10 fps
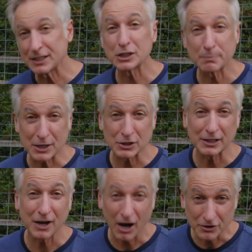and
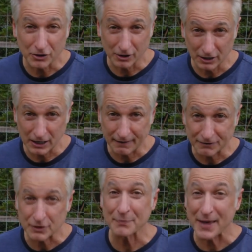especially under the
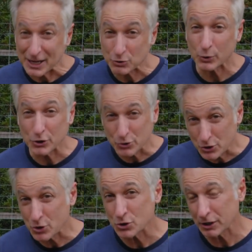leaves. That's where you
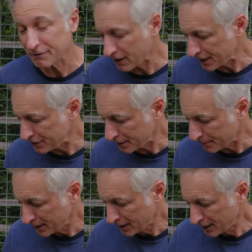usually find them.
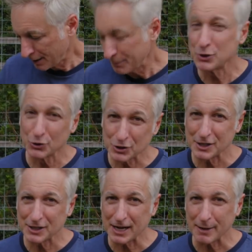But you'll see
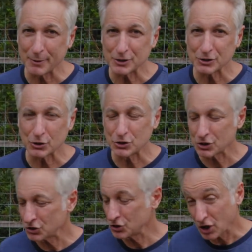the damage, so
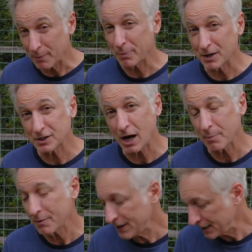just jump on top
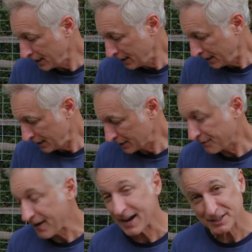of it as
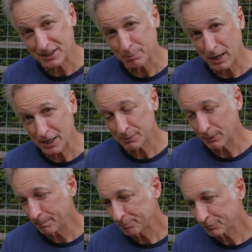fast as
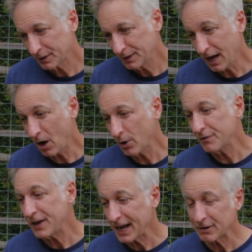possible. Now, if
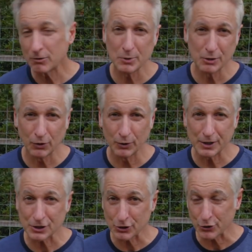hand removal
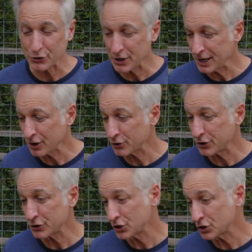isn't your thing or
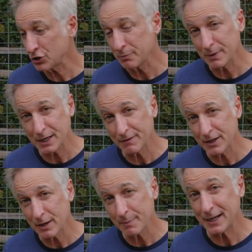there are just too many of
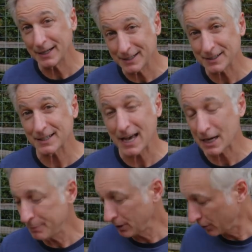them and it is a
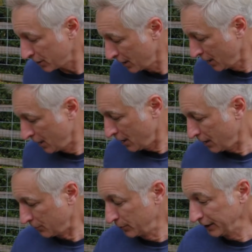caterpillar,
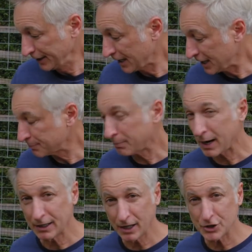a really nice
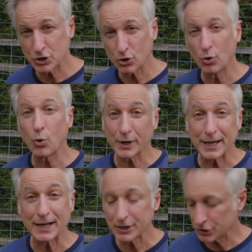biological
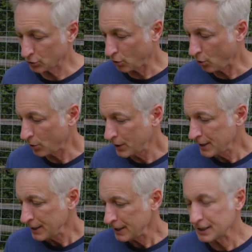organic control
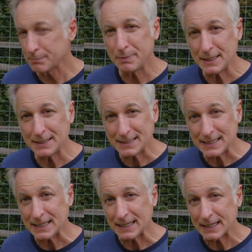is
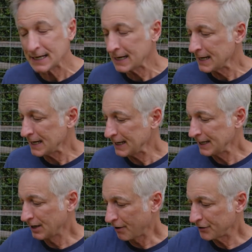BT.
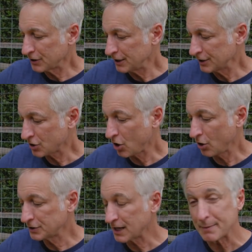It often is
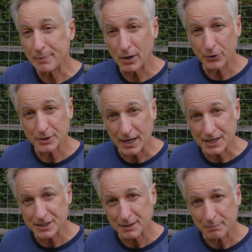called dipel
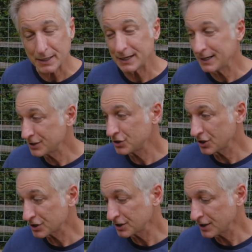dust, but it is
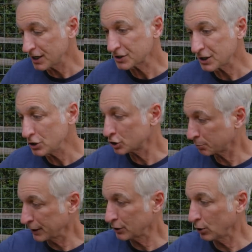just a dust that you
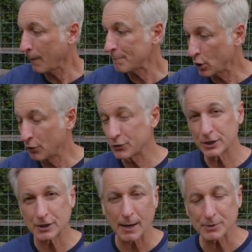sprinkle over the
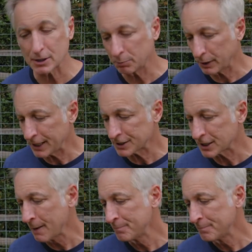tops of the plants,